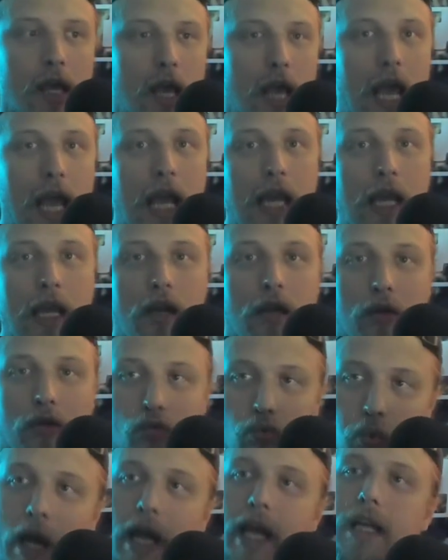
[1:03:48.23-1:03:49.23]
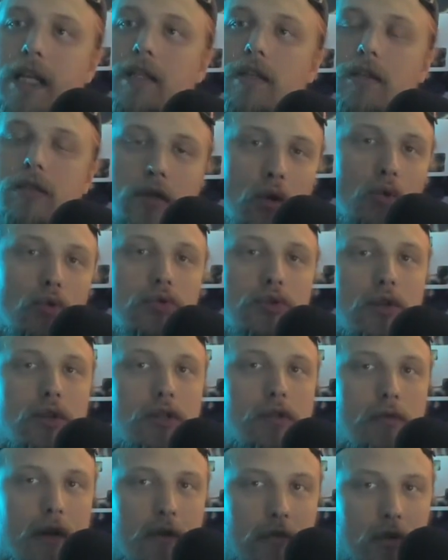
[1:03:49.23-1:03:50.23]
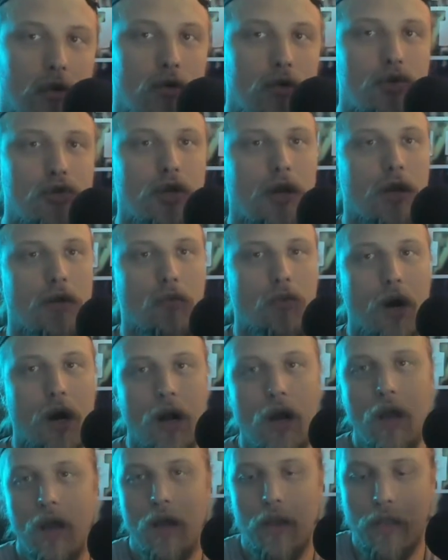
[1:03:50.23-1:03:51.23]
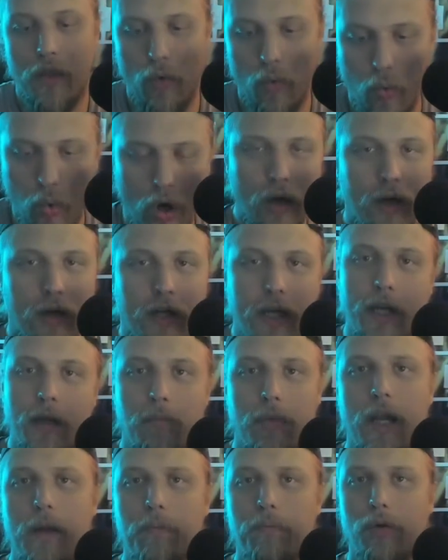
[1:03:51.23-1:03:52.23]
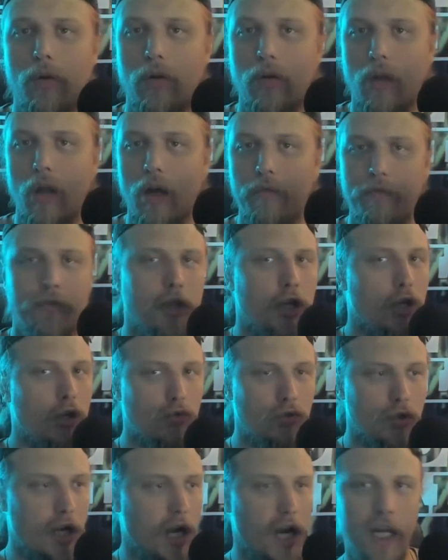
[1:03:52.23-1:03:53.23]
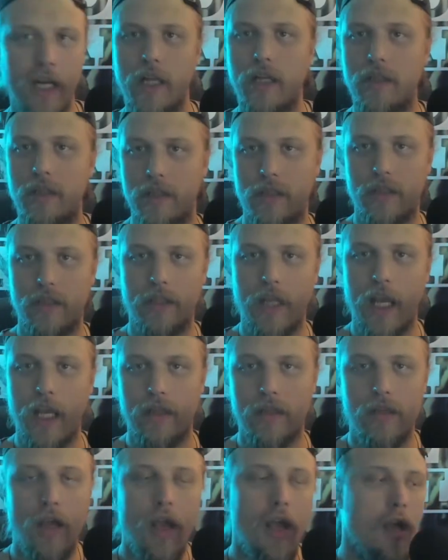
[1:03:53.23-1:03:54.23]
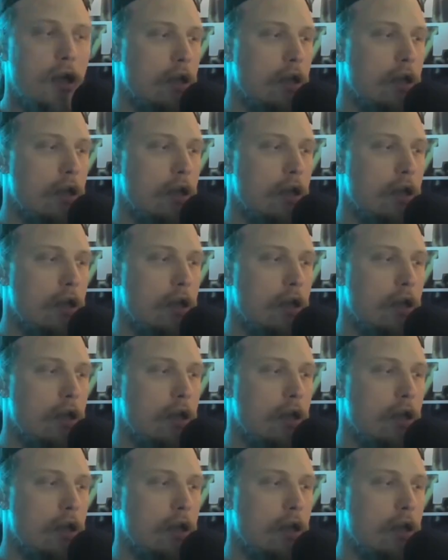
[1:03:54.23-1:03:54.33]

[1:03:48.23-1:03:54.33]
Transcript: a great socialist revolution where the working people of the United States,